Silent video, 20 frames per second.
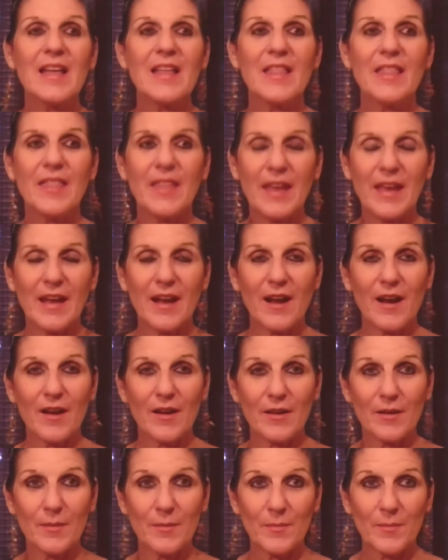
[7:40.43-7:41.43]
They
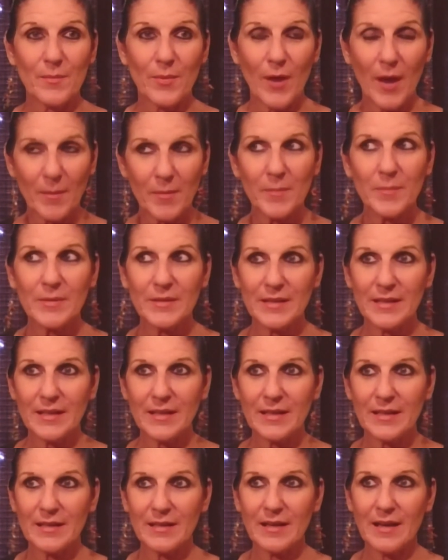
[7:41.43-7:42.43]
are
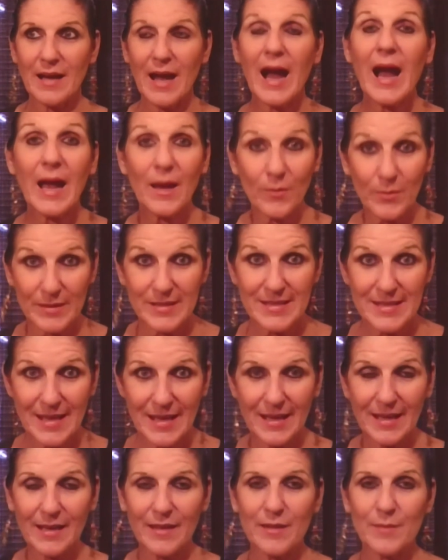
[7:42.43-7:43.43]
probably, I would
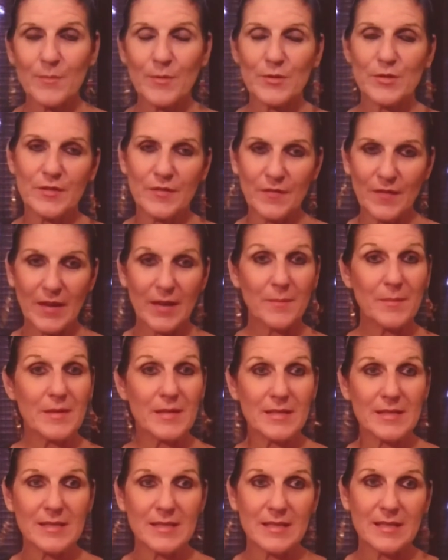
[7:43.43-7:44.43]
say, the most
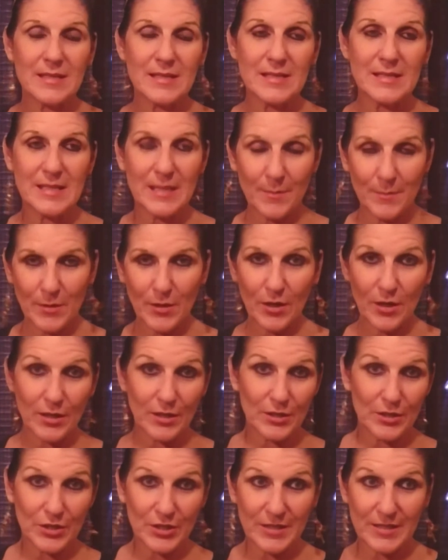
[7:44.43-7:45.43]
famous
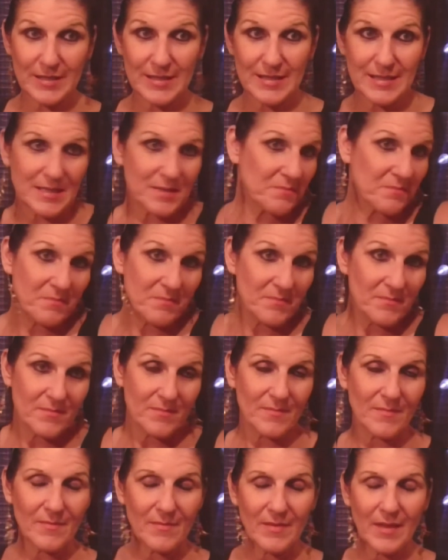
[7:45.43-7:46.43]
demonologists
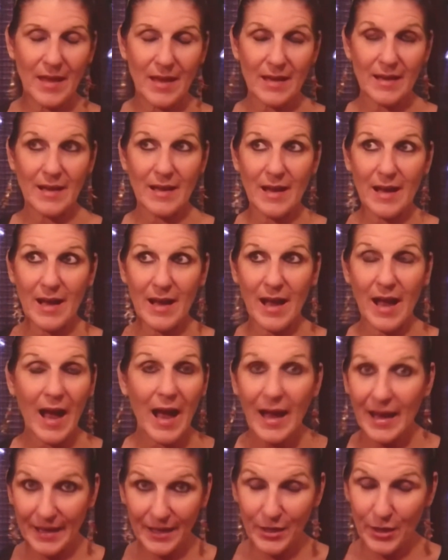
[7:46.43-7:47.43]
that
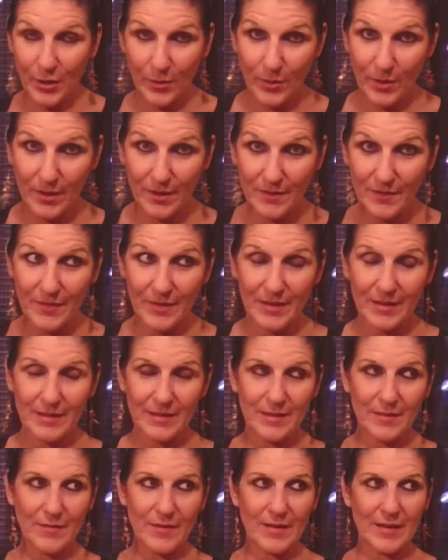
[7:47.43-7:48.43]
I know of, at
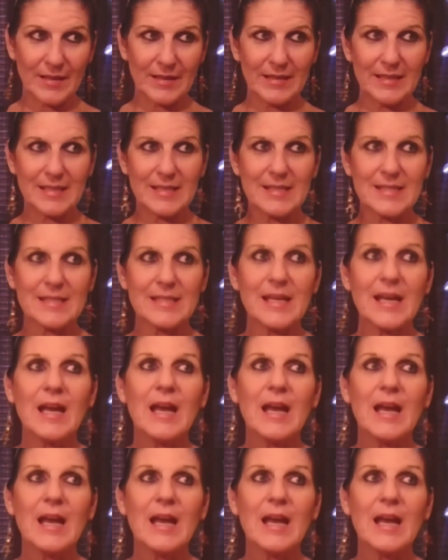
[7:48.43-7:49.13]
the very least.